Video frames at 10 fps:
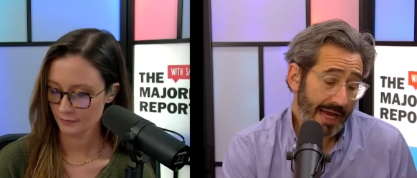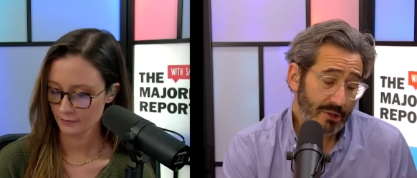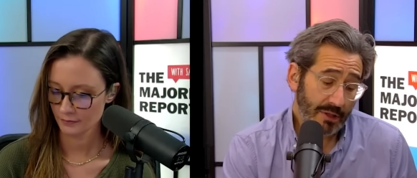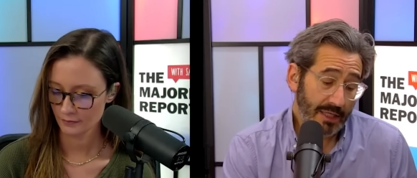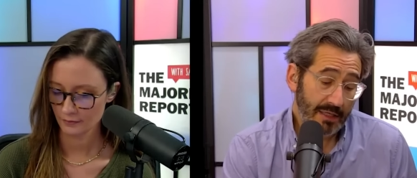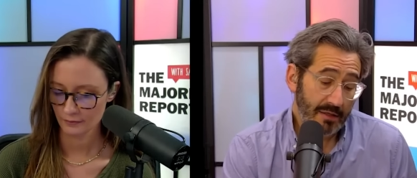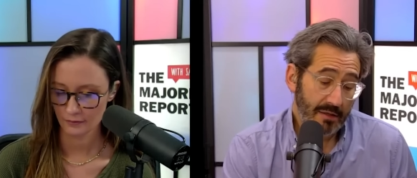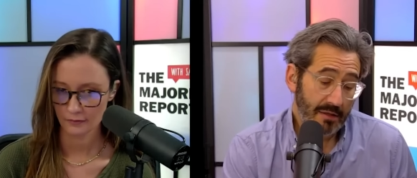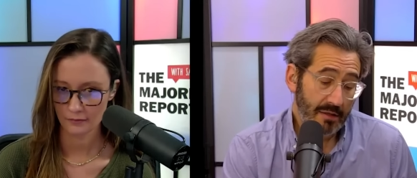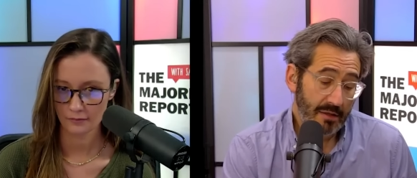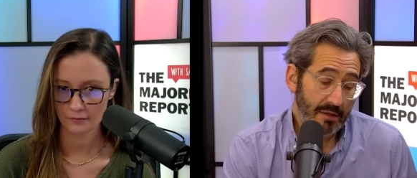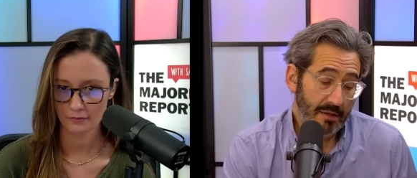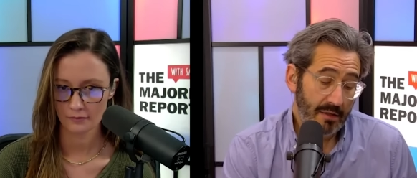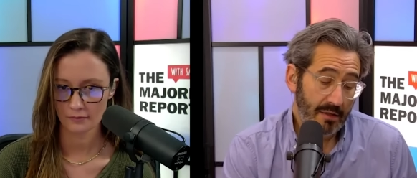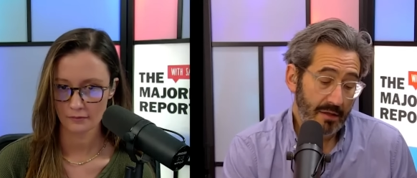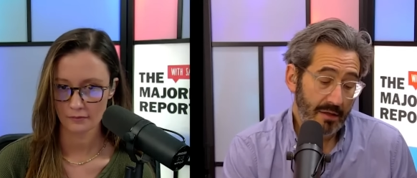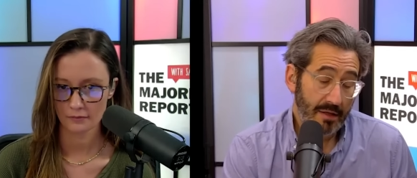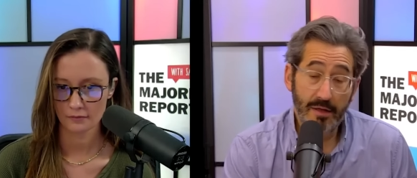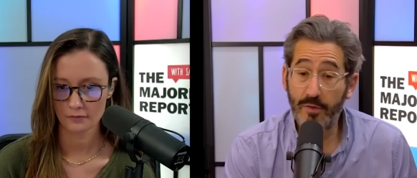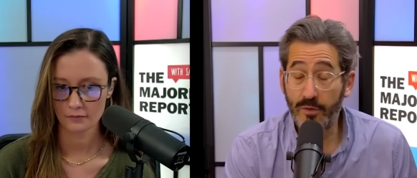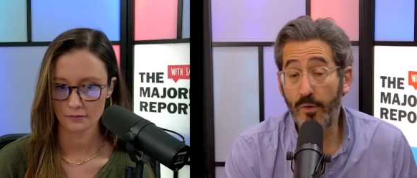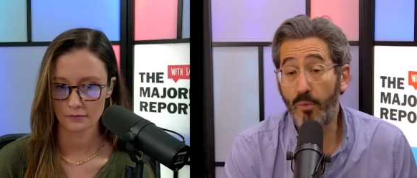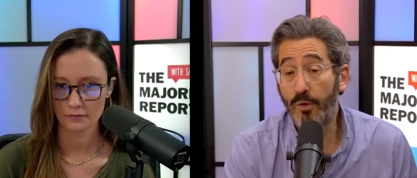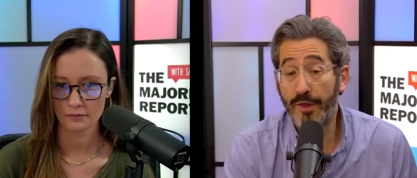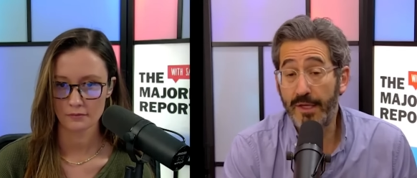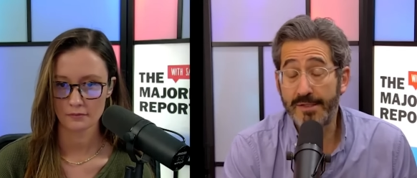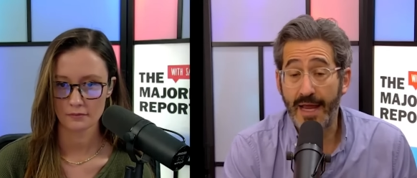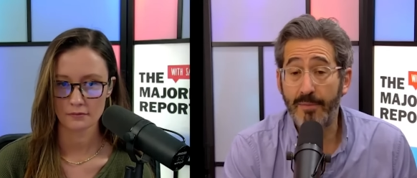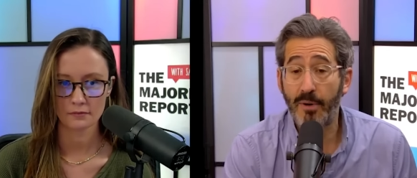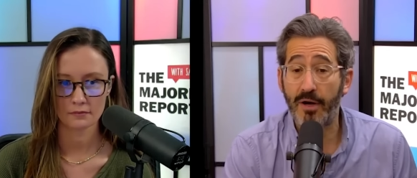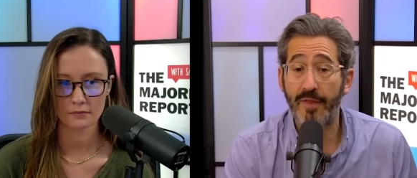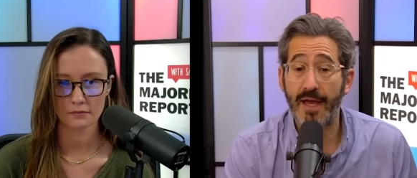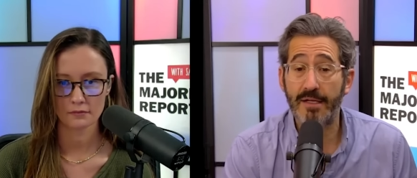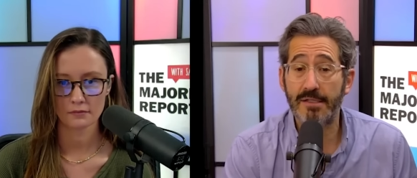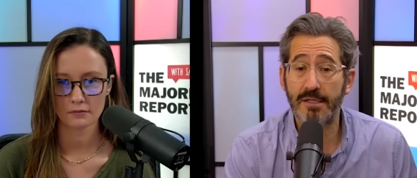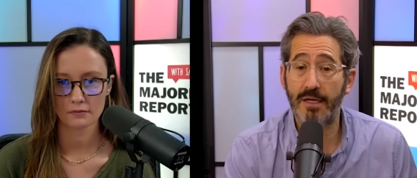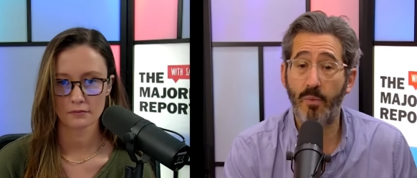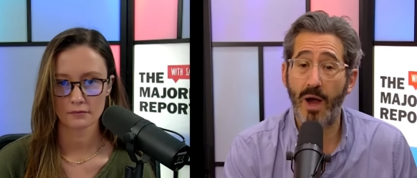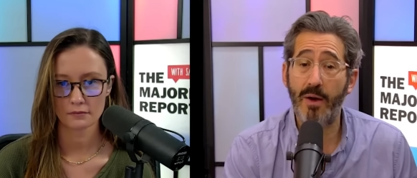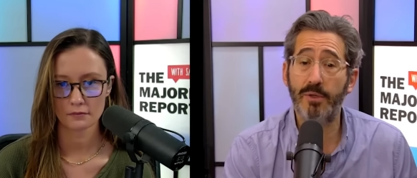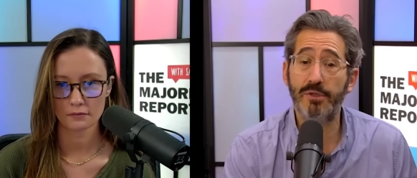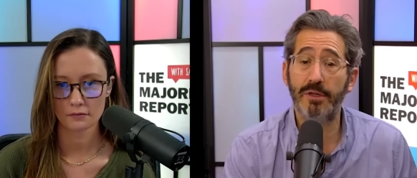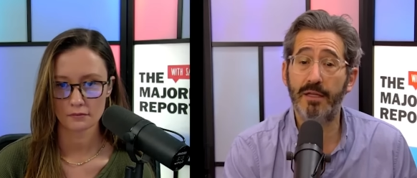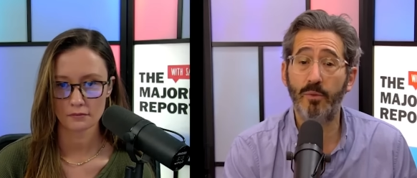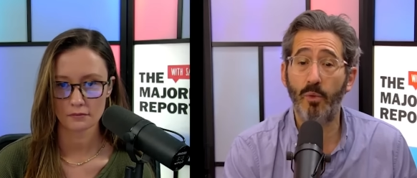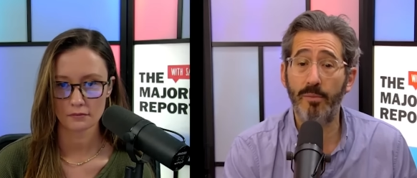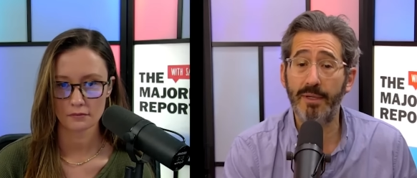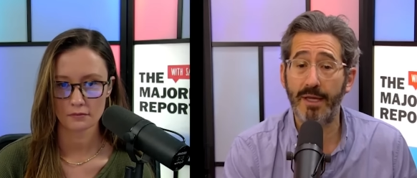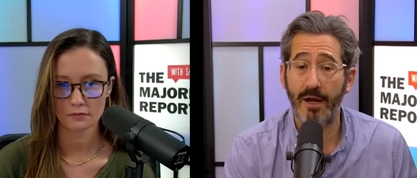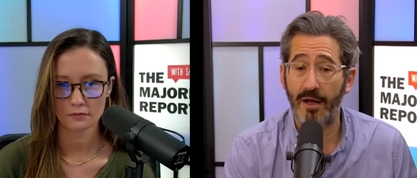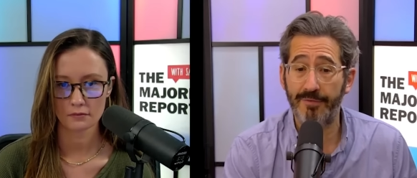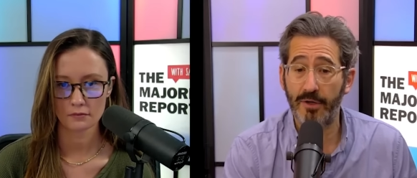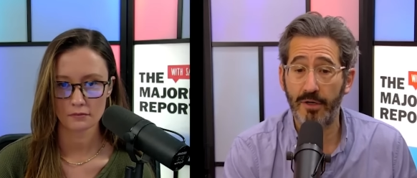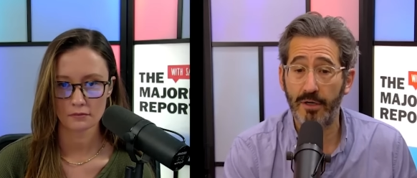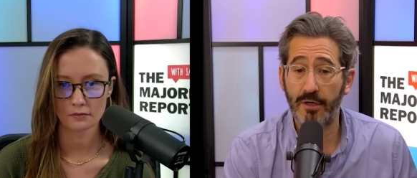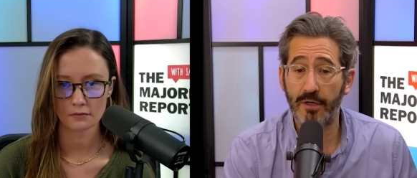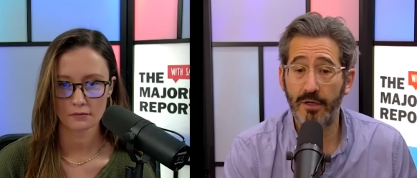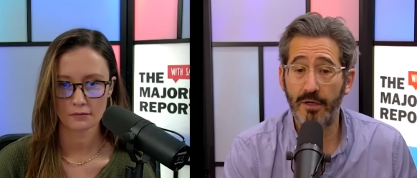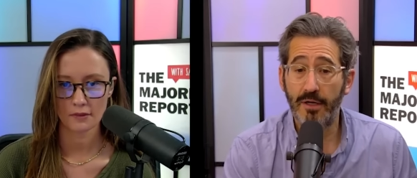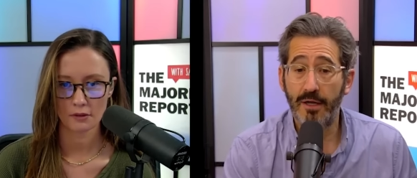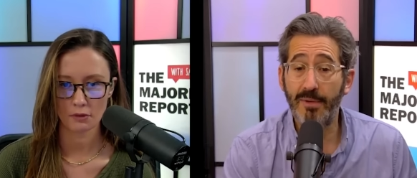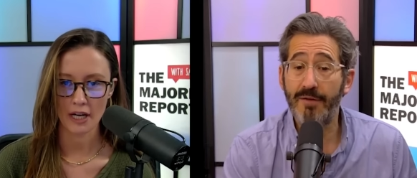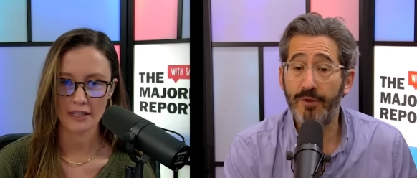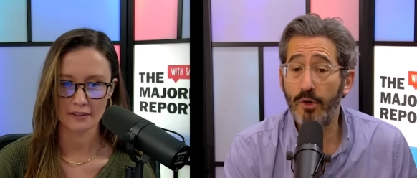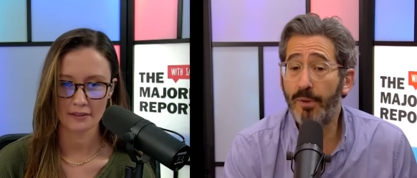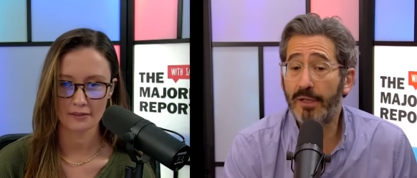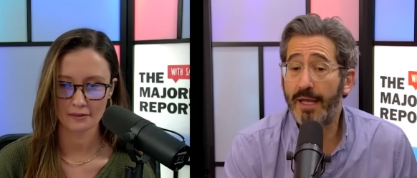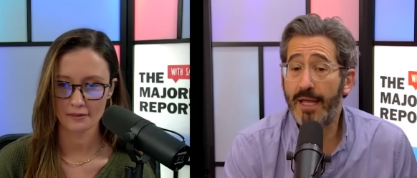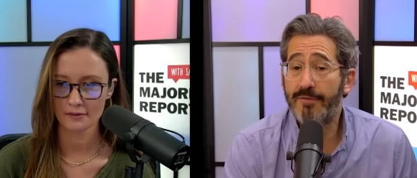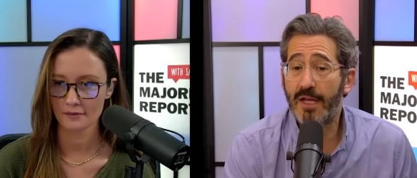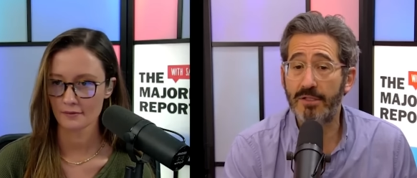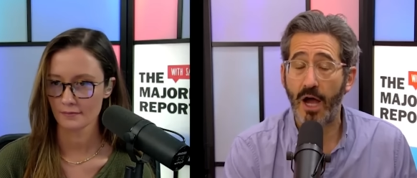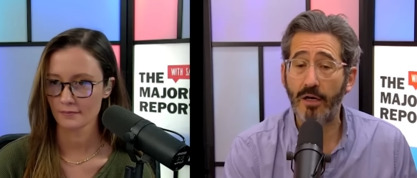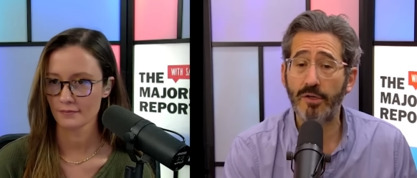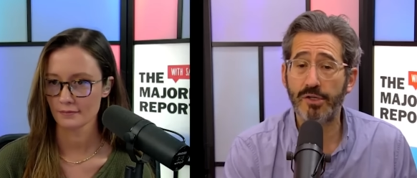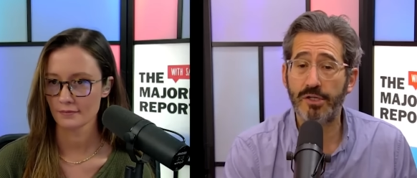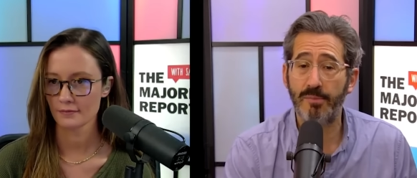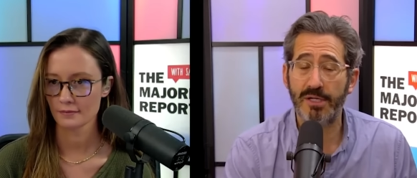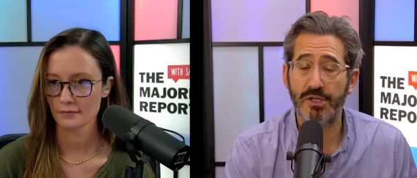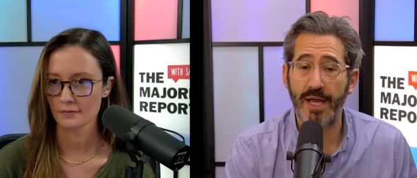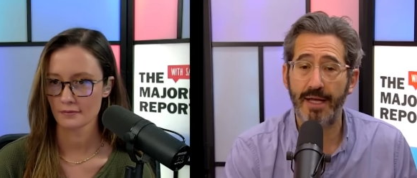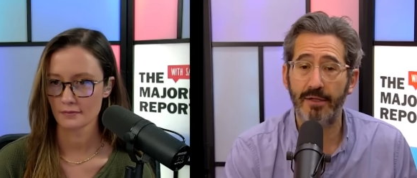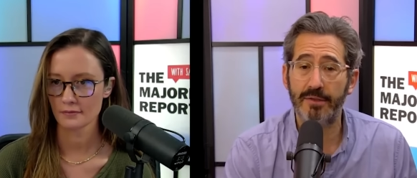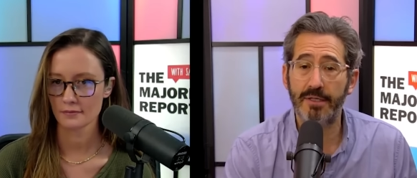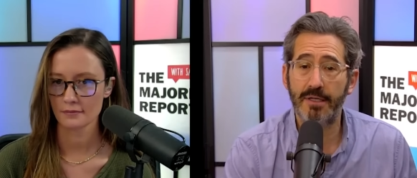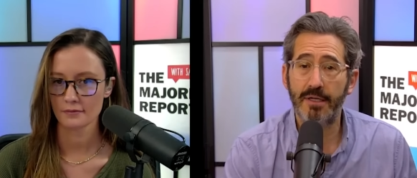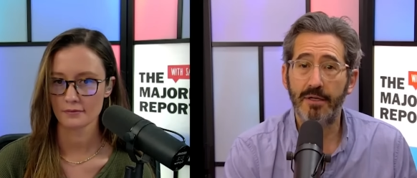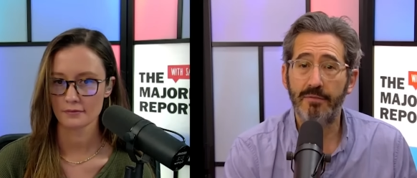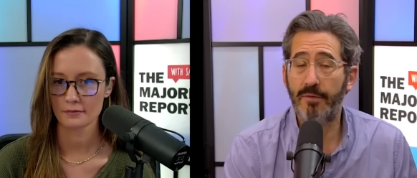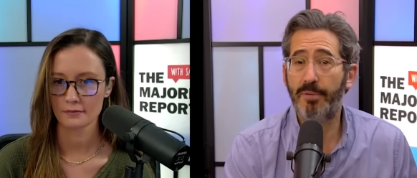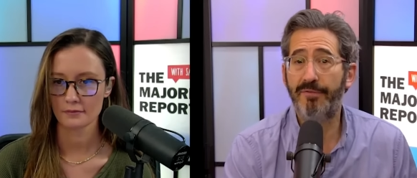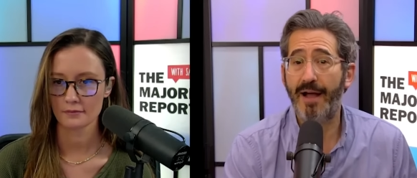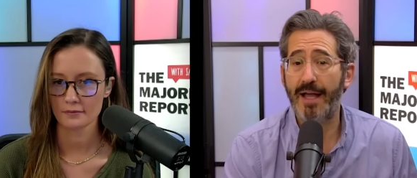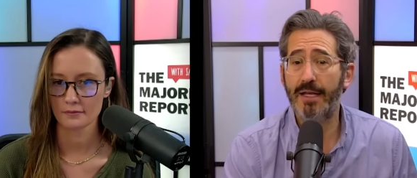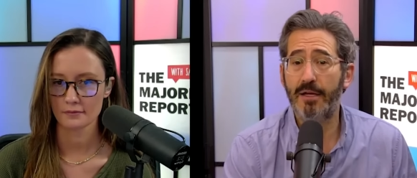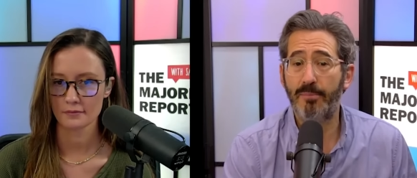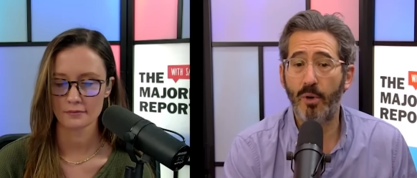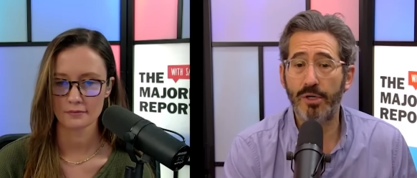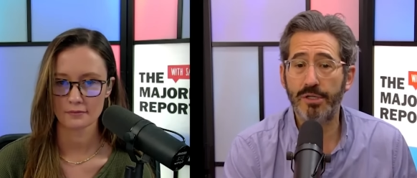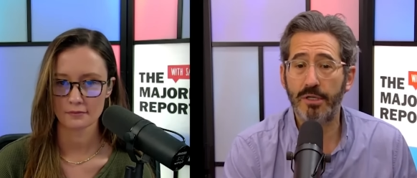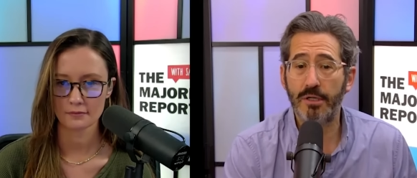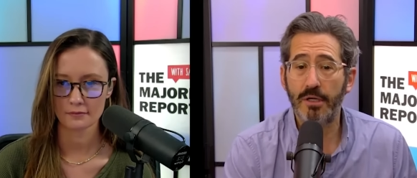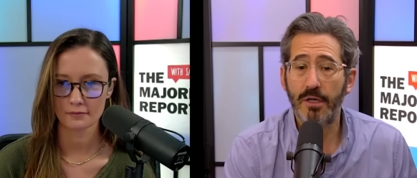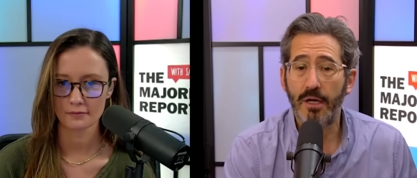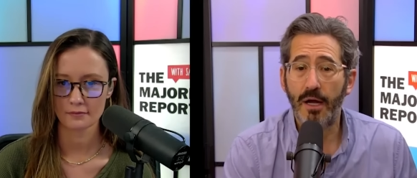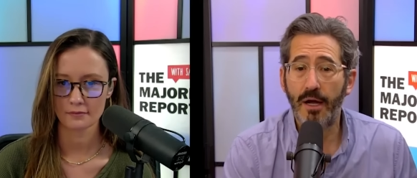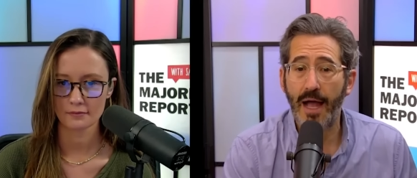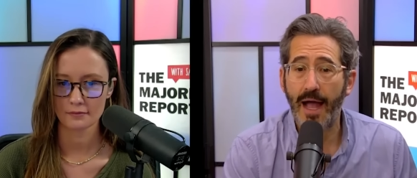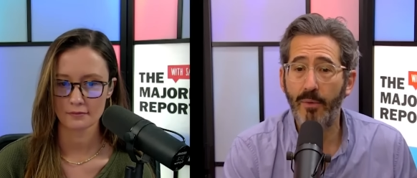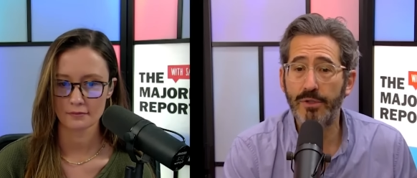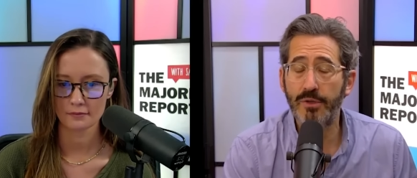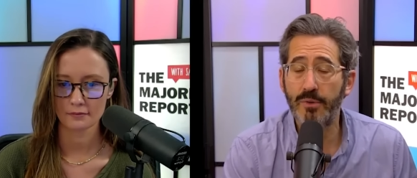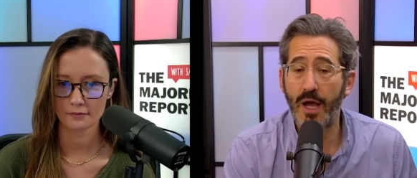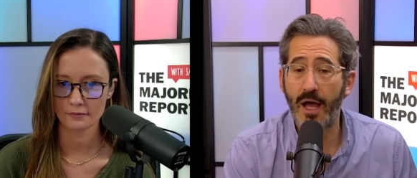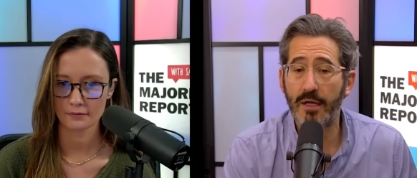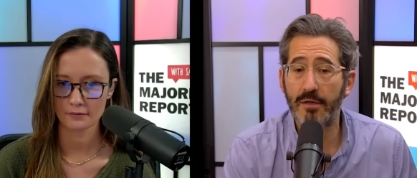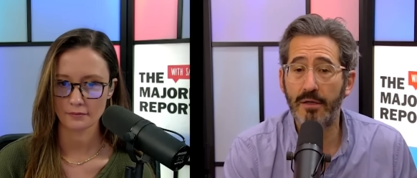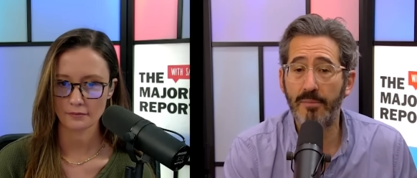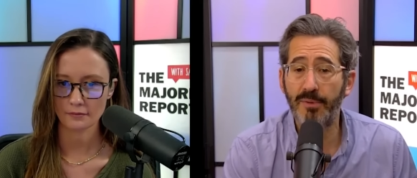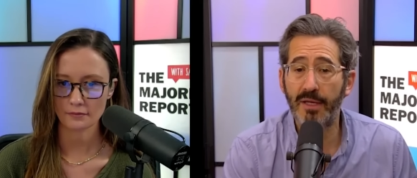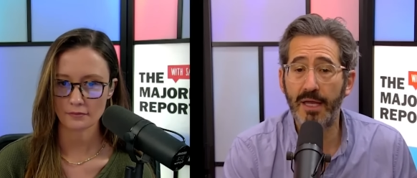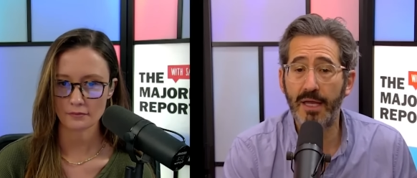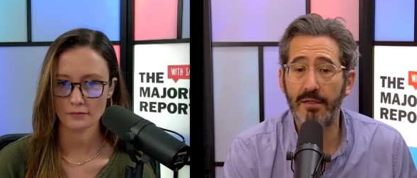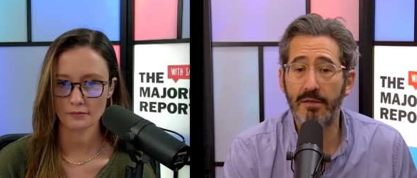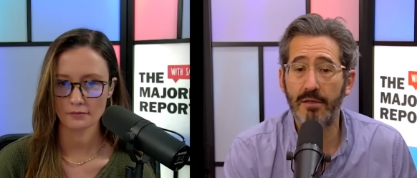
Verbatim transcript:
Speaker 1: actually, the the insane part of that is like, why would you let the woman get off the hook? Right. I mean, if you believe that doctors should be jailed for providing an abortion, uh, how would you not implicate